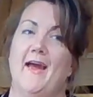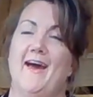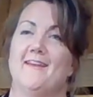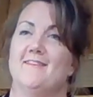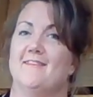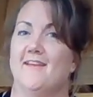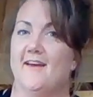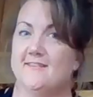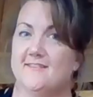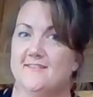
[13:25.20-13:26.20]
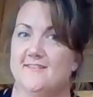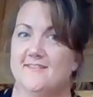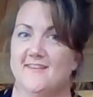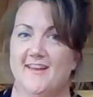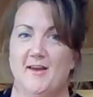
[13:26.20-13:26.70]
add less
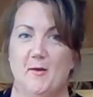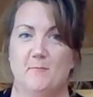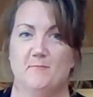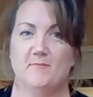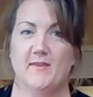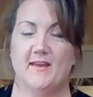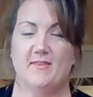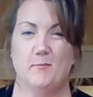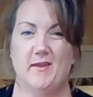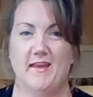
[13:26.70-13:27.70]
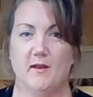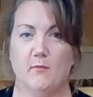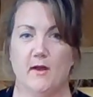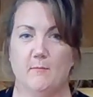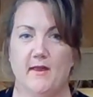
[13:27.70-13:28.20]
at the beginning
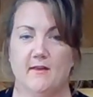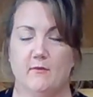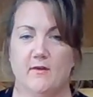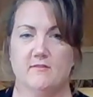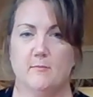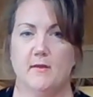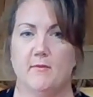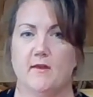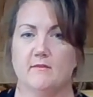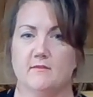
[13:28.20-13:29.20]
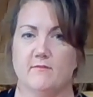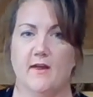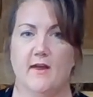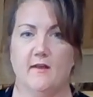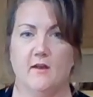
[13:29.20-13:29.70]
when I'm making the recipe, because if
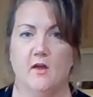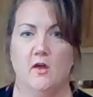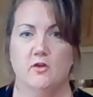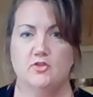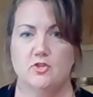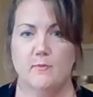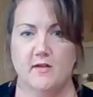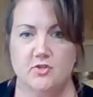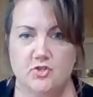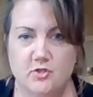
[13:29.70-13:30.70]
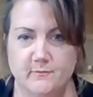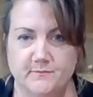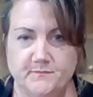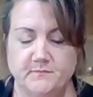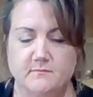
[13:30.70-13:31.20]
I add too much,
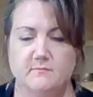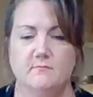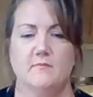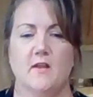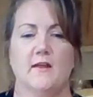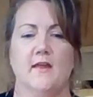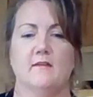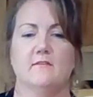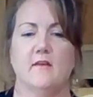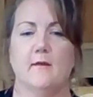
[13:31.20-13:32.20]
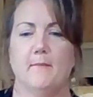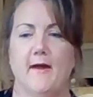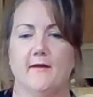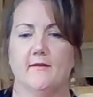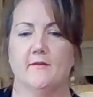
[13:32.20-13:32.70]
I can't take it
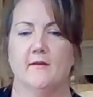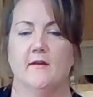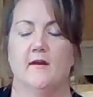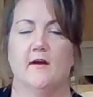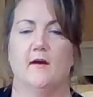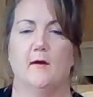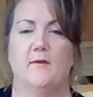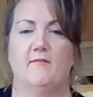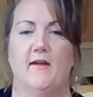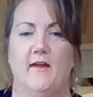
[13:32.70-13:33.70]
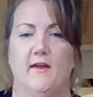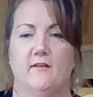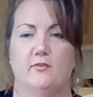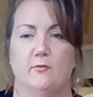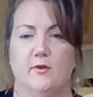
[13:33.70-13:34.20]
back. If I
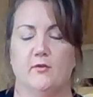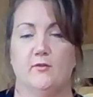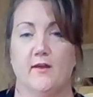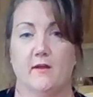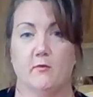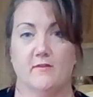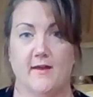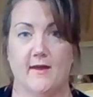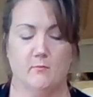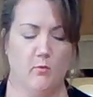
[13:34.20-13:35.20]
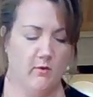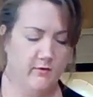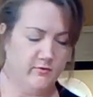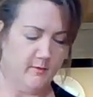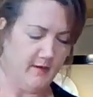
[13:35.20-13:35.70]
add too little, I can always add
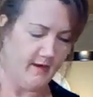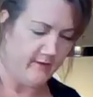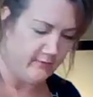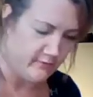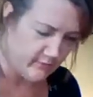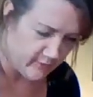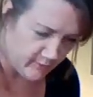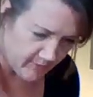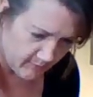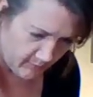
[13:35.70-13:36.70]
more. So I'm going to add just a little